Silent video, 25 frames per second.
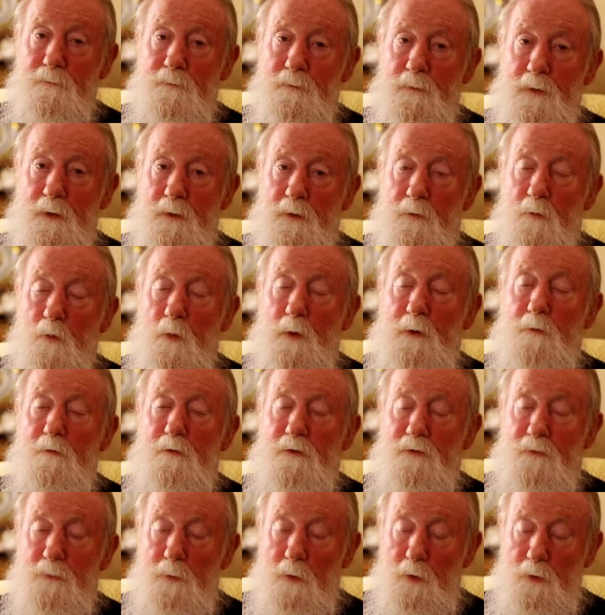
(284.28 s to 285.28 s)
And if we
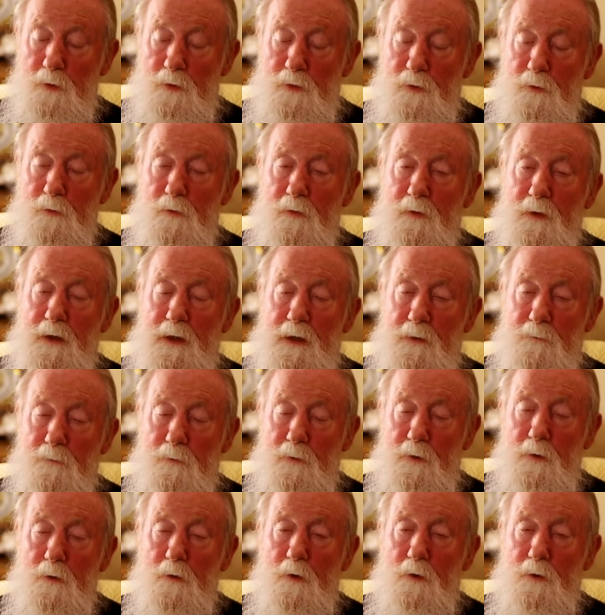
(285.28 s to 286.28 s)
respond to the gift
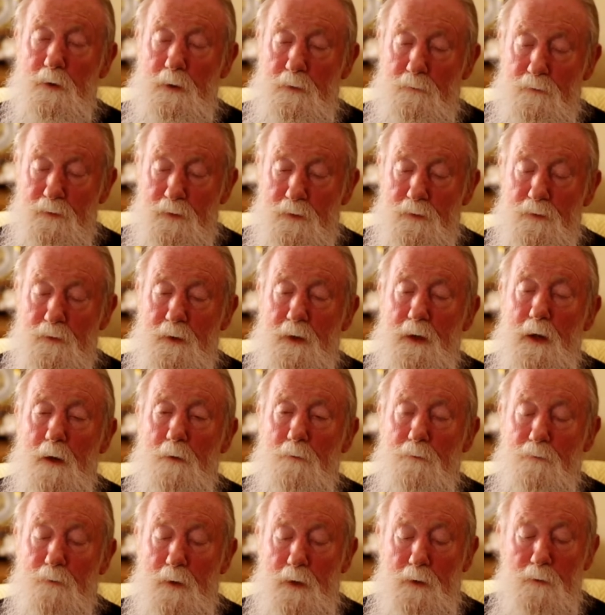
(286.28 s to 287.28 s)
that God gives us, then our
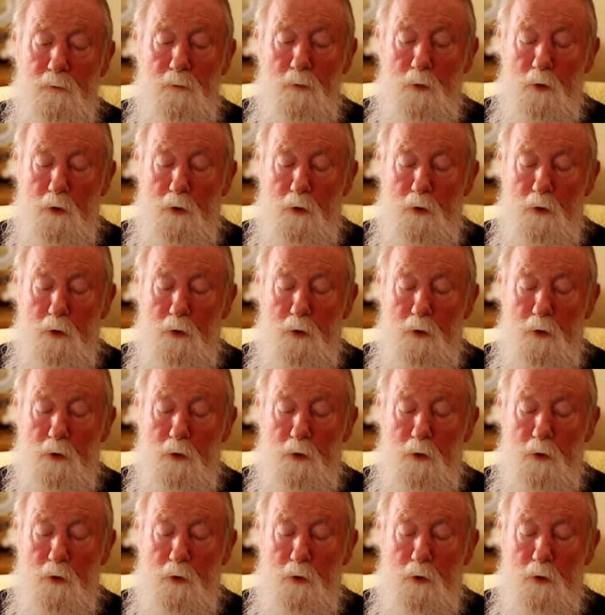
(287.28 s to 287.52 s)
faith will